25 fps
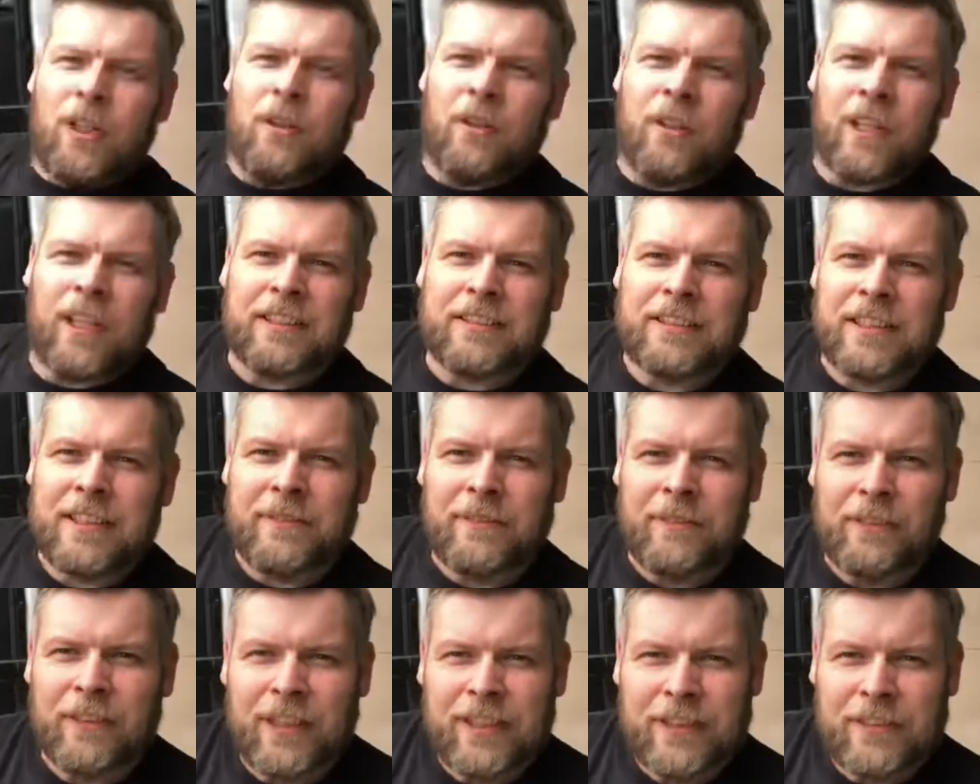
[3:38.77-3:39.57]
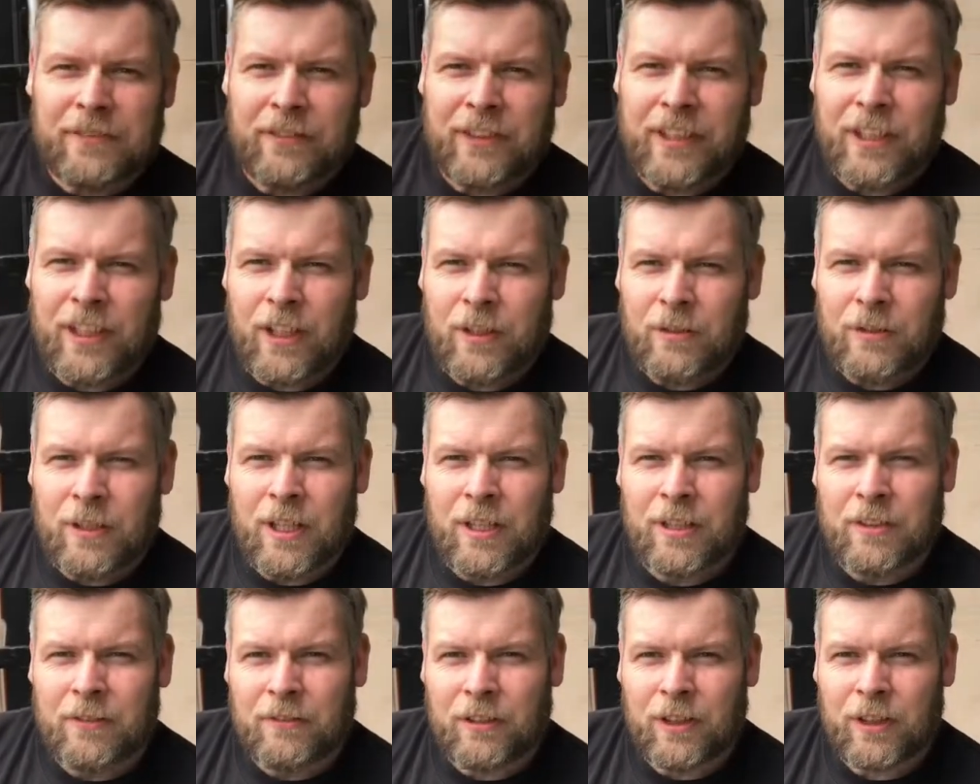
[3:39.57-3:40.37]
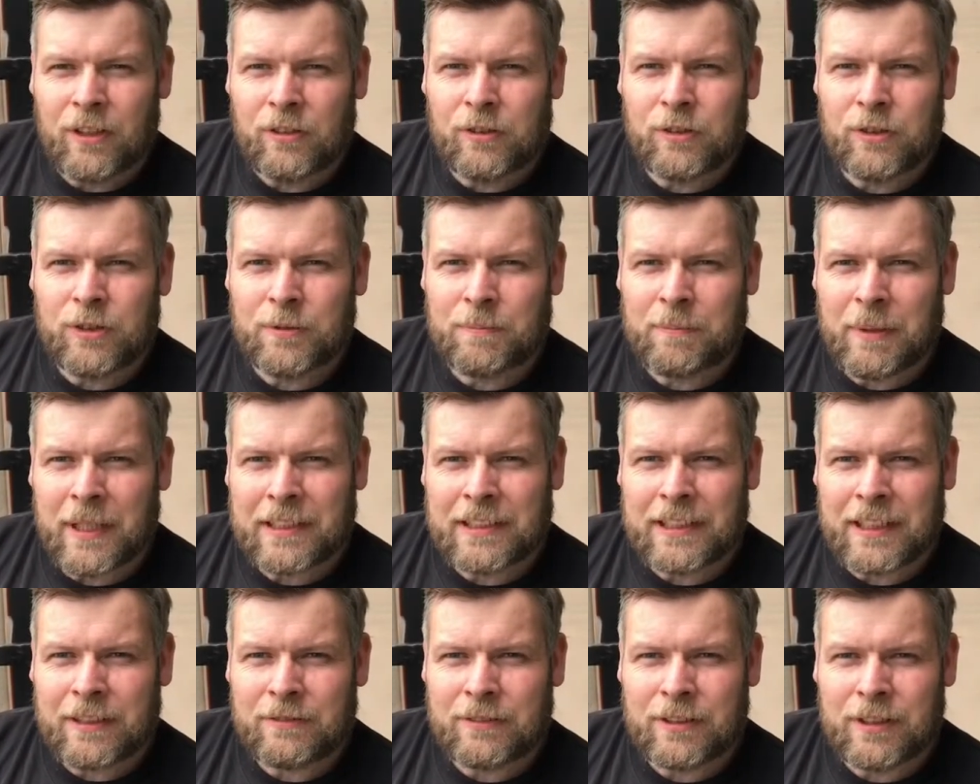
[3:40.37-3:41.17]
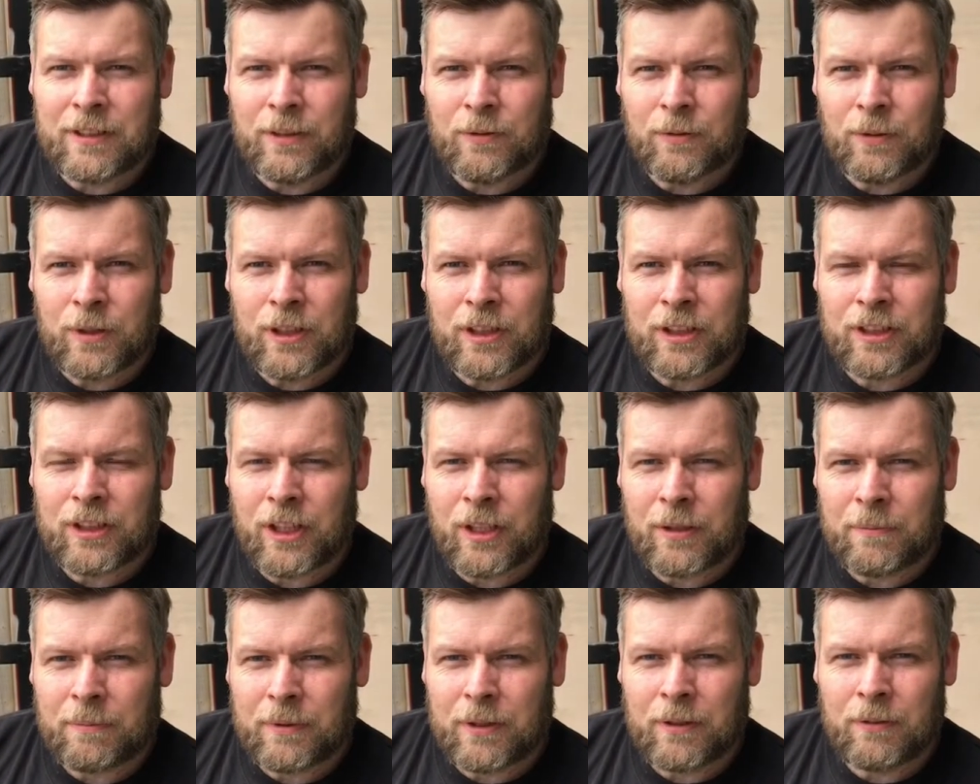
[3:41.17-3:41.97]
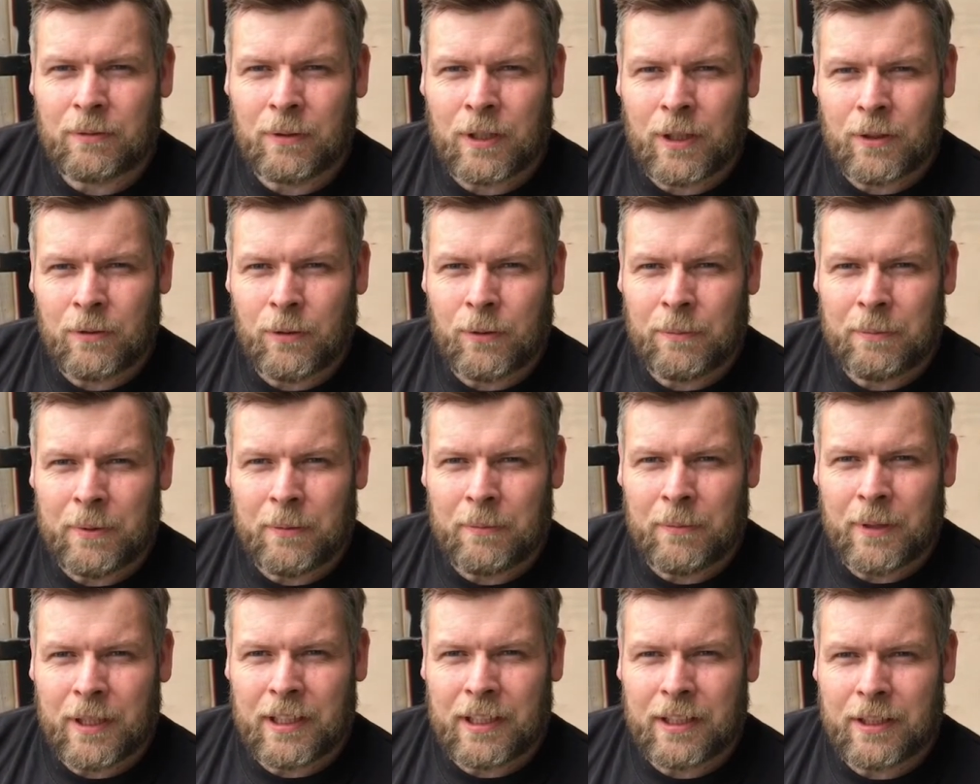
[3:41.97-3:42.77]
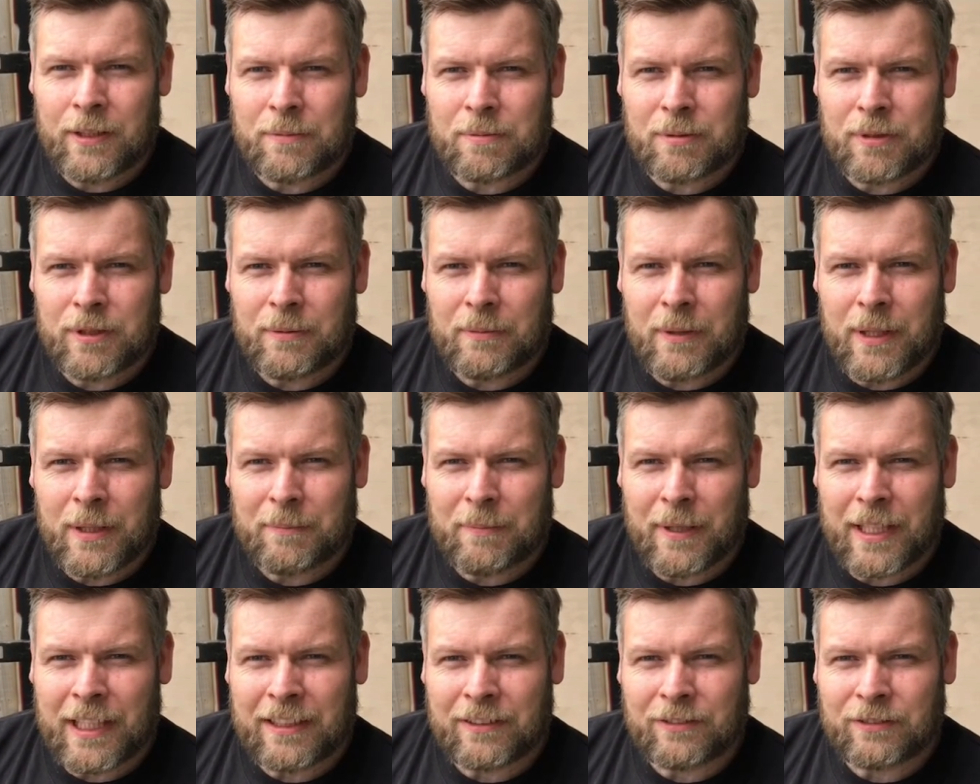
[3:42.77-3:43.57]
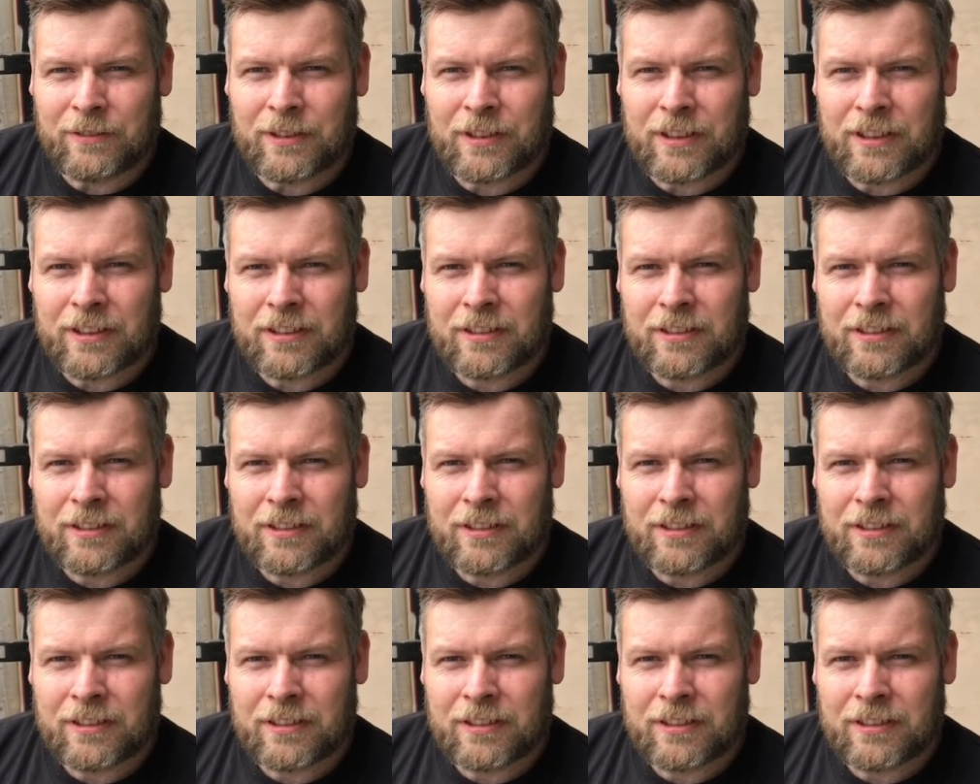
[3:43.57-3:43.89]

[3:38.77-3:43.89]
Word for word: that's it for this video. Follow us back down to the workshop where we'll be making the pre-made panels.